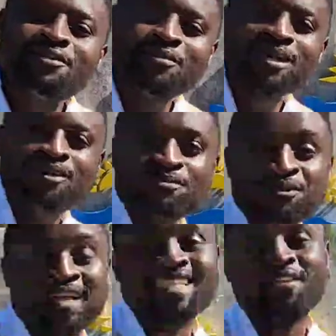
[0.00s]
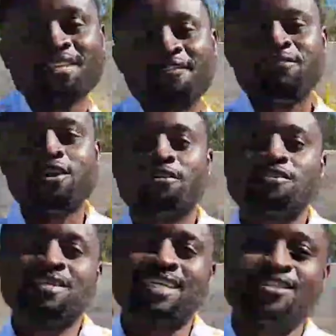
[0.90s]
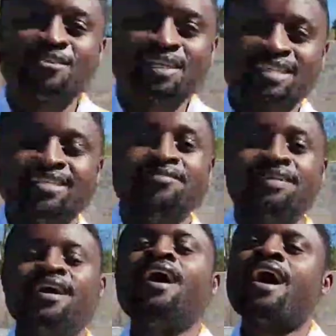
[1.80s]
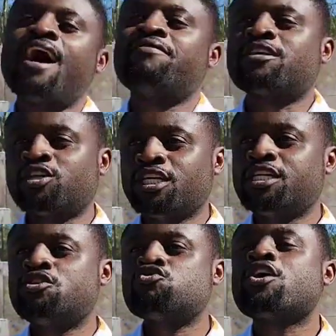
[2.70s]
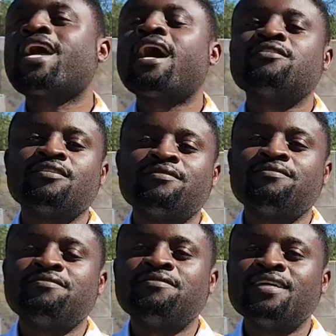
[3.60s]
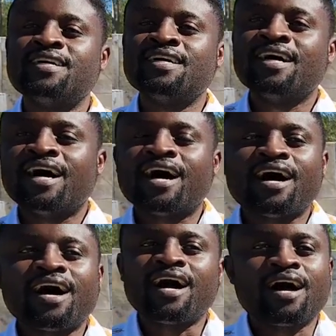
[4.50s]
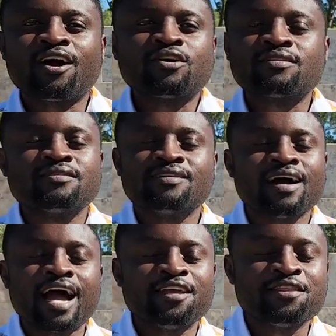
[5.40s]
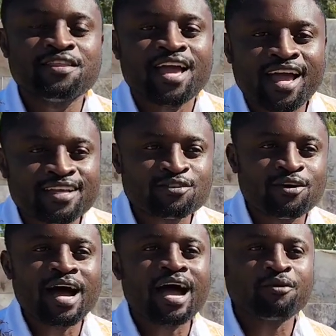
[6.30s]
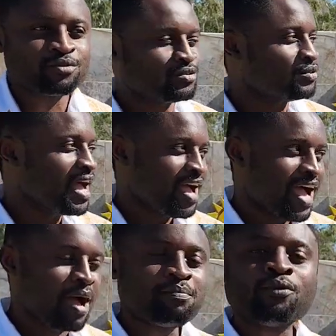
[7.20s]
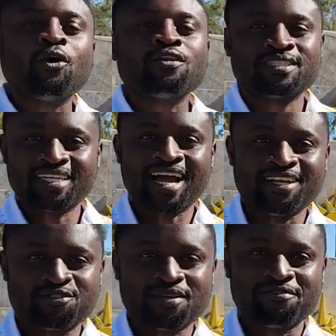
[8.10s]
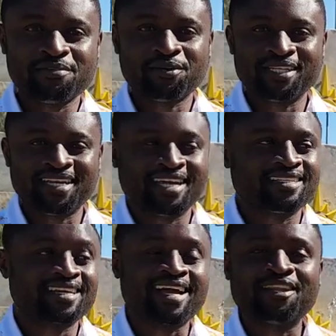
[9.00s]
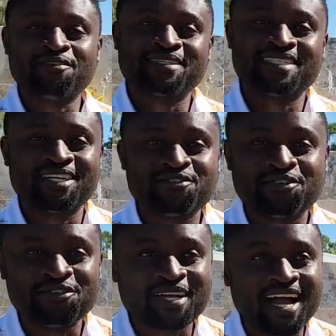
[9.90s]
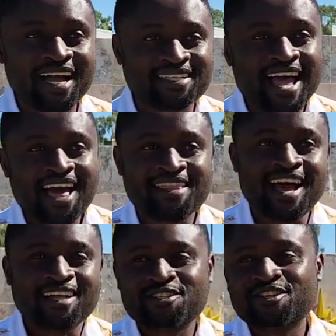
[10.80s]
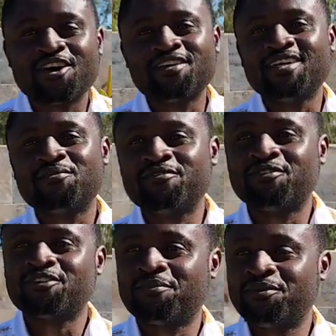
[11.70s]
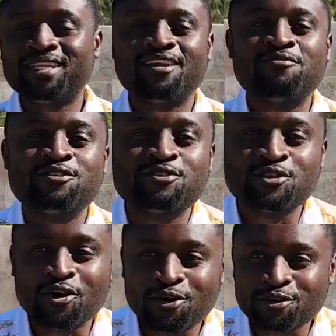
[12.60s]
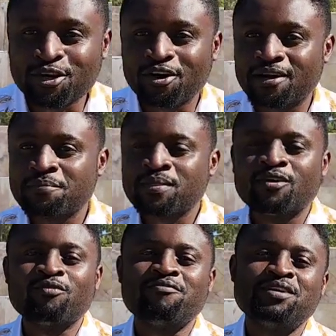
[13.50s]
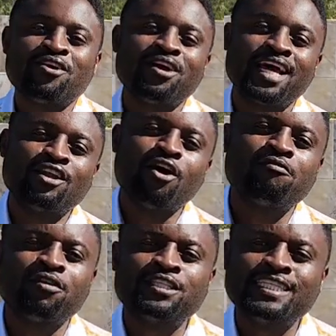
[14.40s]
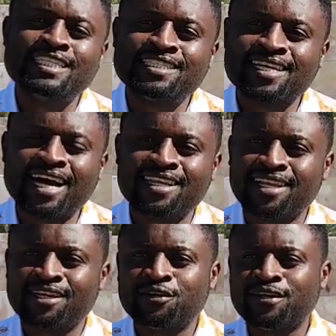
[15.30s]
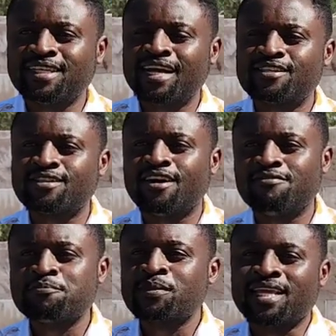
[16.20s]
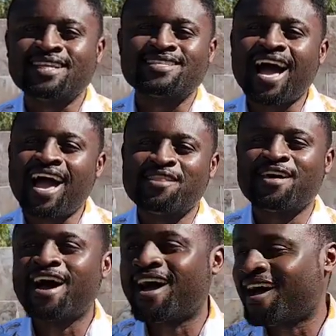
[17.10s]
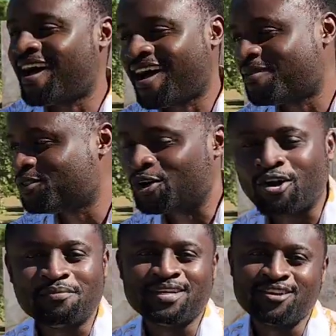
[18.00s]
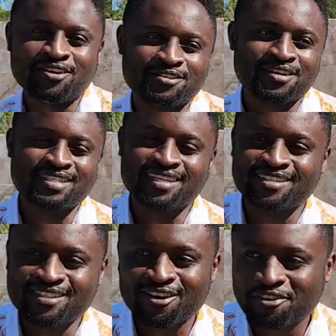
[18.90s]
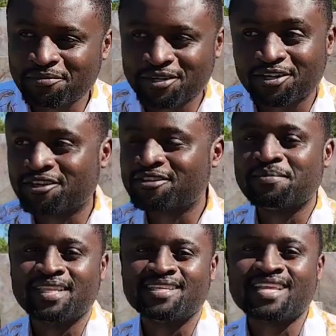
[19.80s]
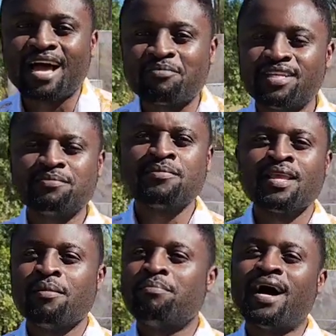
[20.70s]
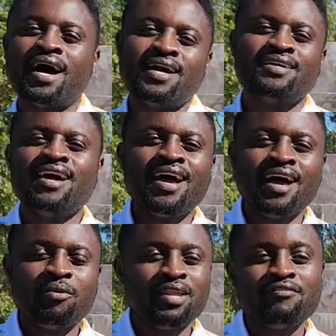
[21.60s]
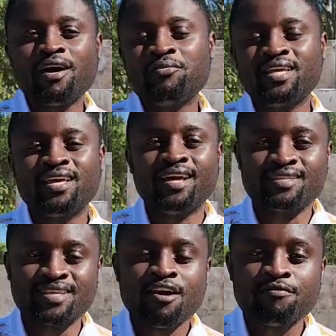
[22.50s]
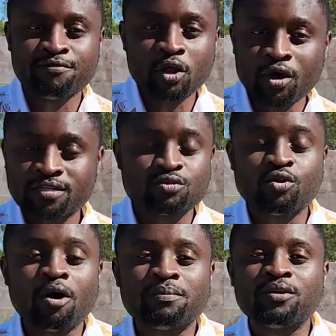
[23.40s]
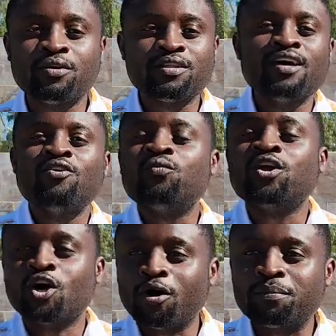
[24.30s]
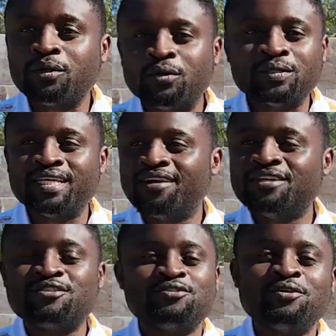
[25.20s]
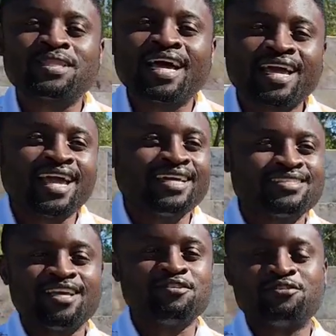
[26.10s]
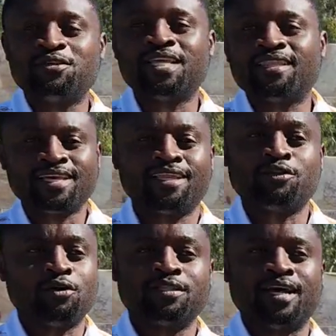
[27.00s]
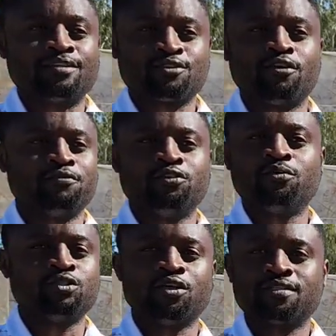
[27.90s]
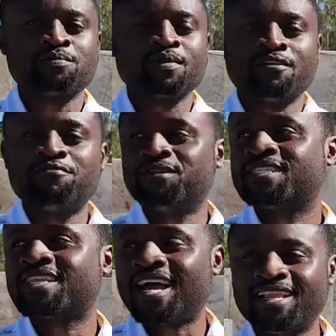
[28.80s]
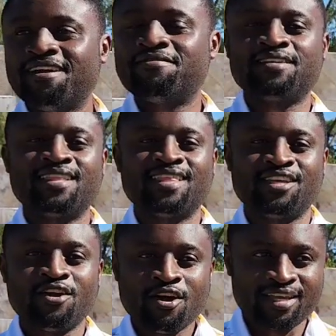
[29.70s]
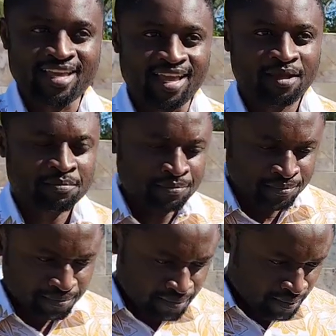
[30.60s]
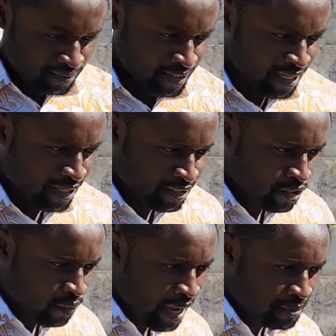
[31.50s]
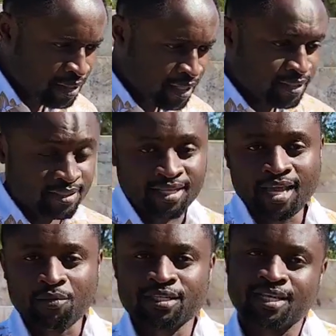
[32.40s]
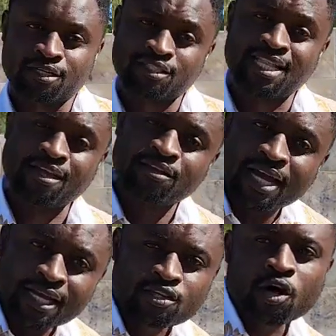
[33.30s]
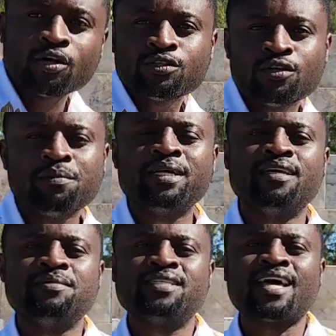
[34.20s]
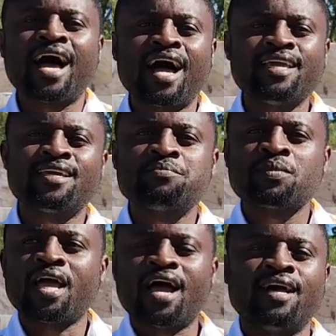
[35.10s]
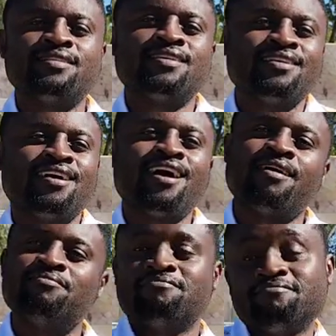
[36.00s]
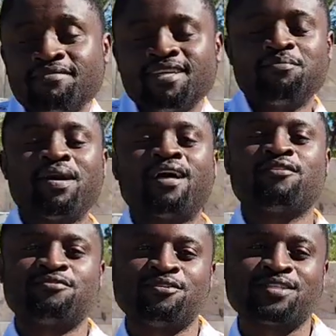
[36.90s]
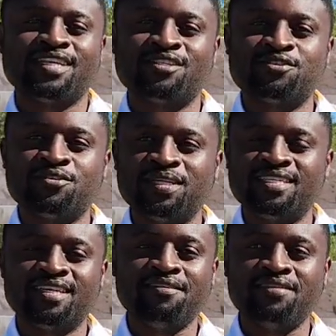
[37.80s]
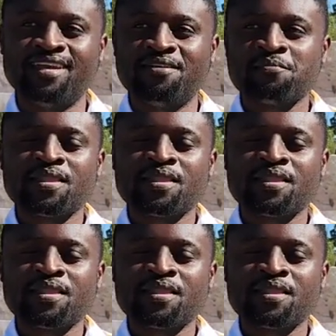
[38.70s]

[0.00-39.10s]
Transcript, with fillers: welcome to yet another vlog on Success Story TV. I've actually run out of uh, ideas or how to apologize to everybody and kind of say to you guys that sorry we've not uploaded for so long we've been on and off on this channel and all that stuff it's either i'm not coming on or success is not coming on or something is happening but yeah whenever we get vlogs to upload we upload there is no targets there is no deadline and all that stuff you know we just freestyle everything yeah so um today once again just like you guys all know my name is ike and i'm part of success story tv